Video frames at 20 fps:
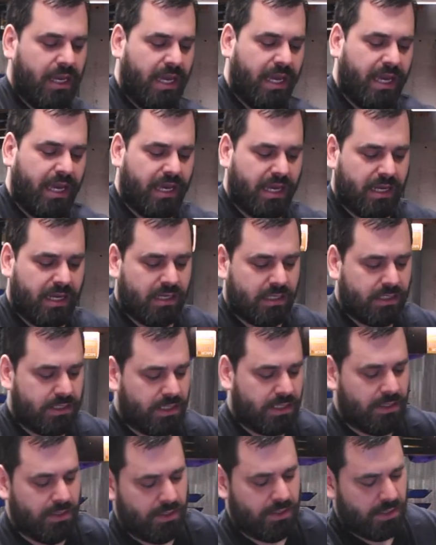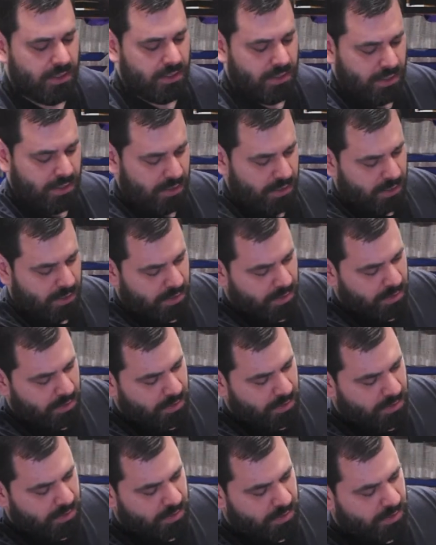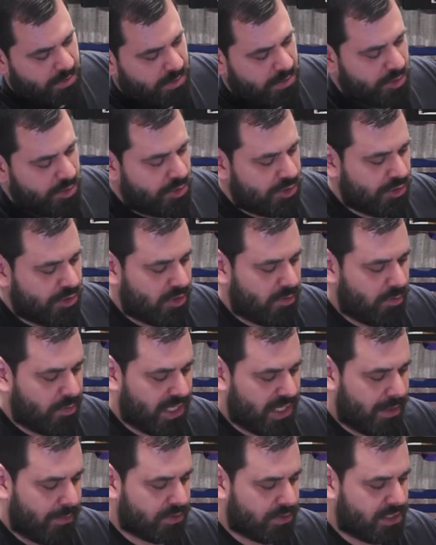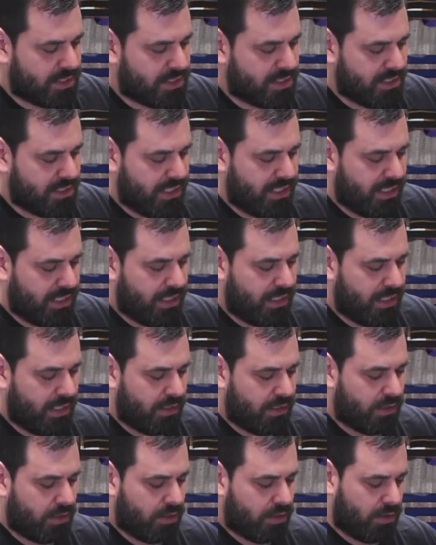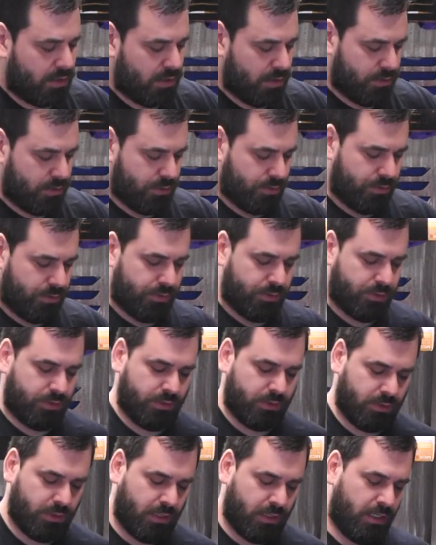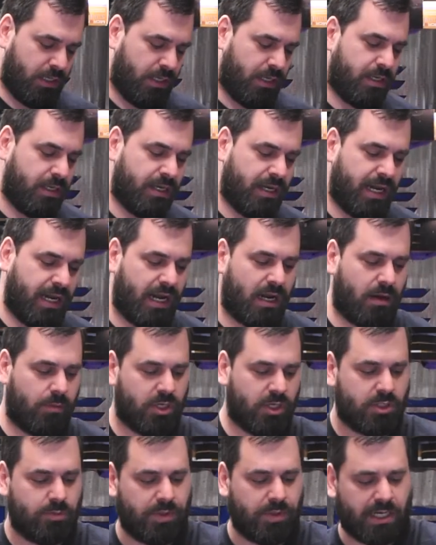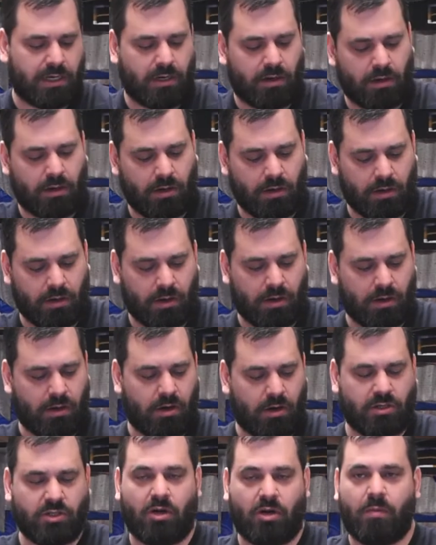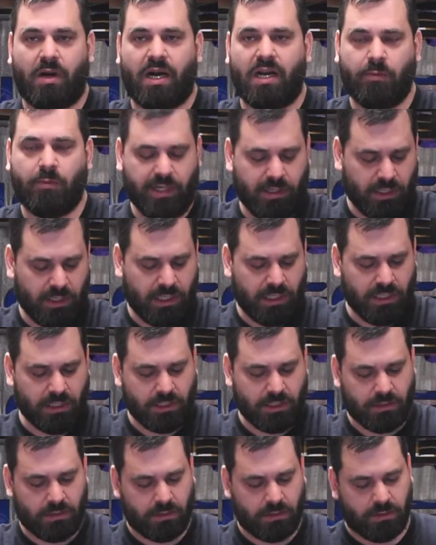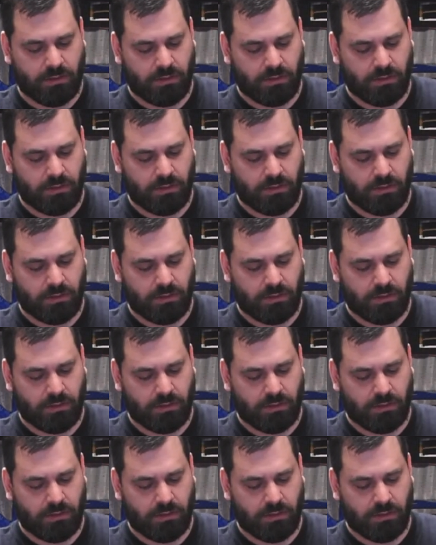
And should be able to see here how much bigger our turbine wheel is.